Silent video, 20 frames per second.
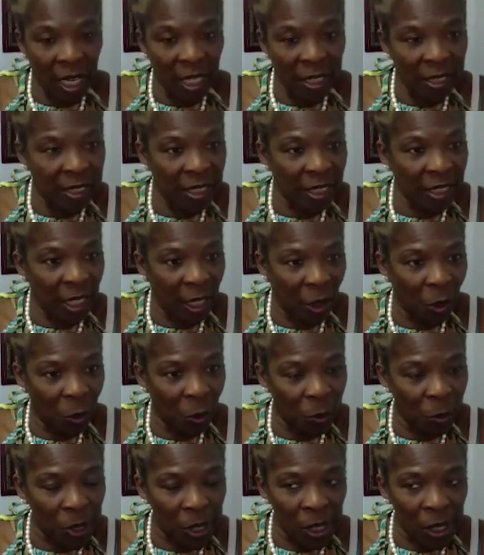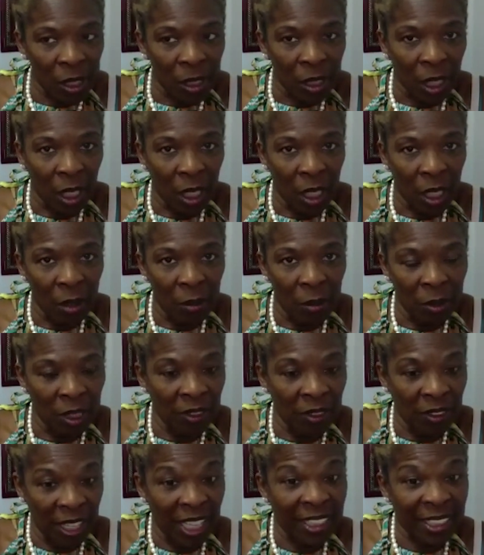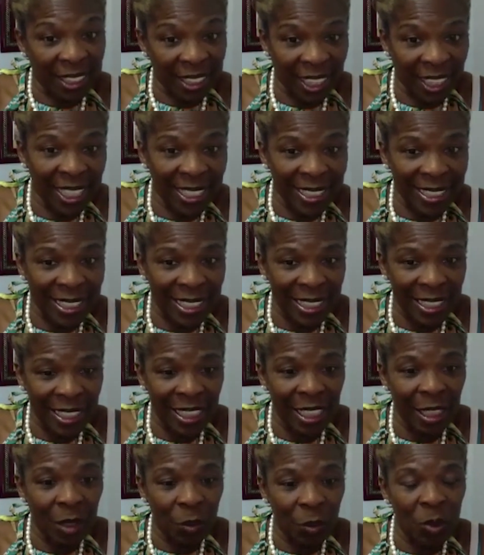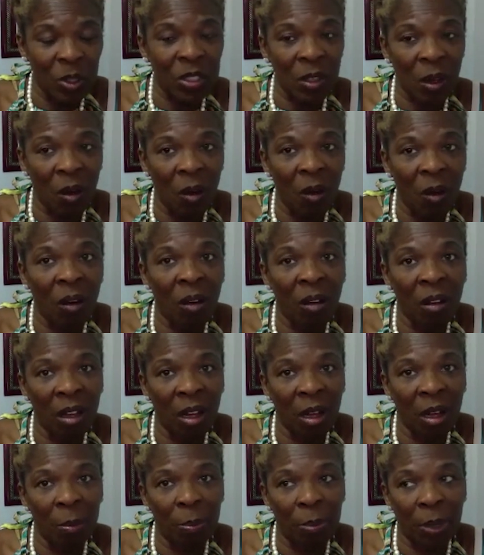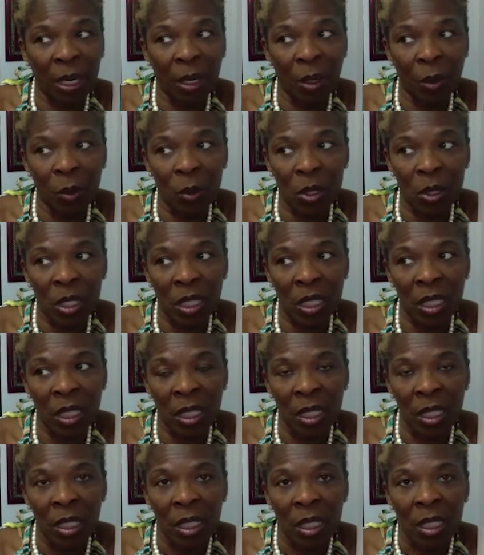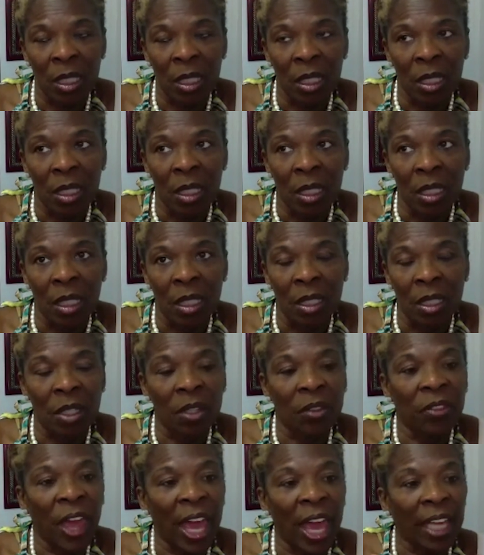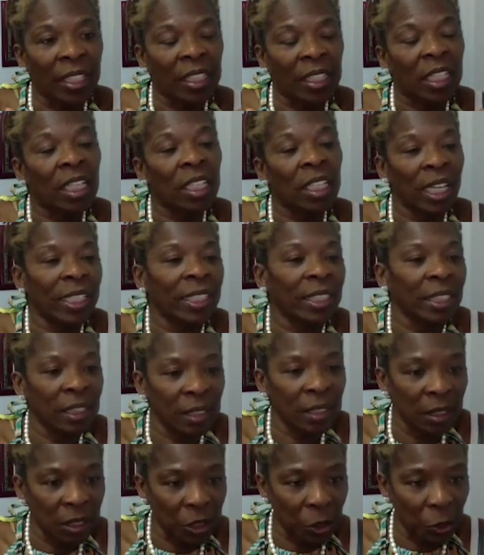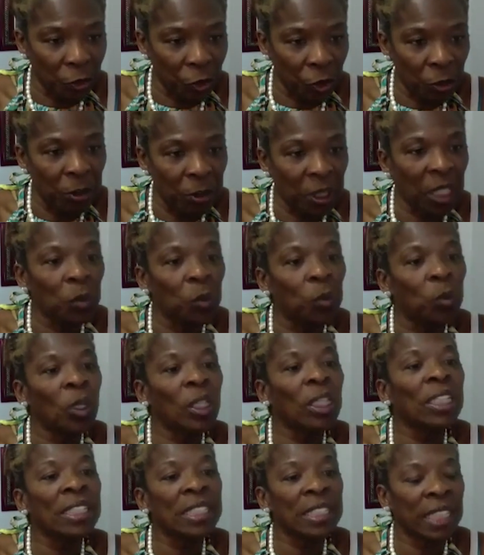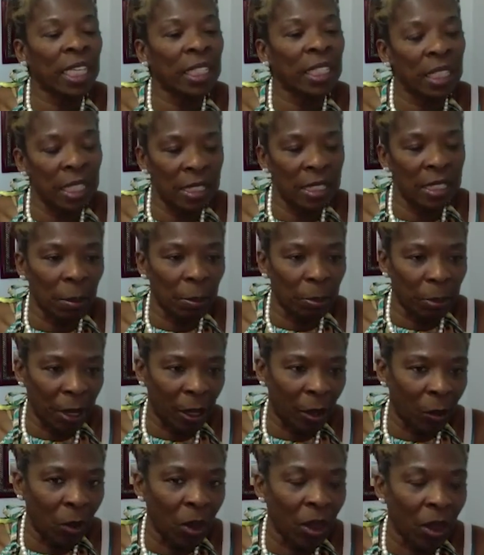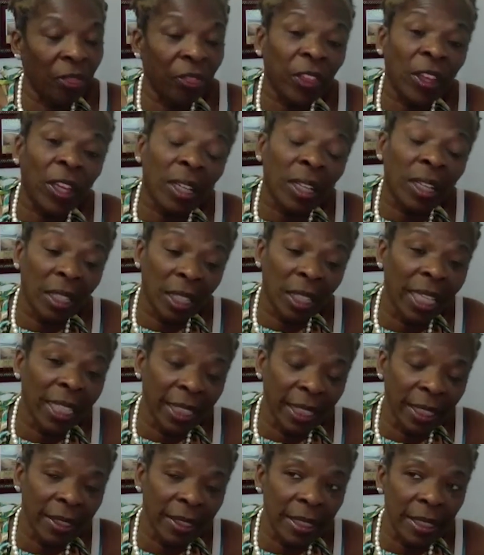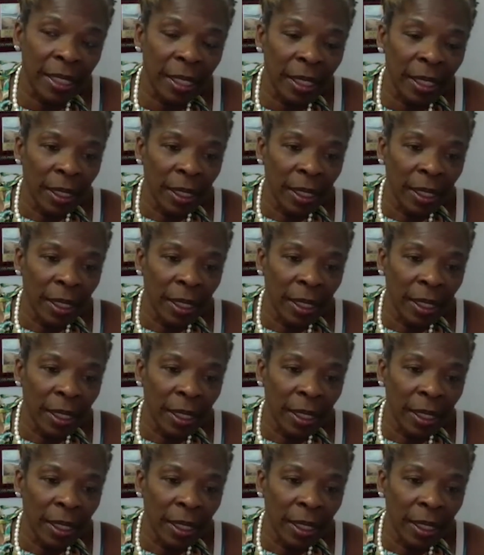I did help, in that case, it was all about that client. So for me, real estate is about the client.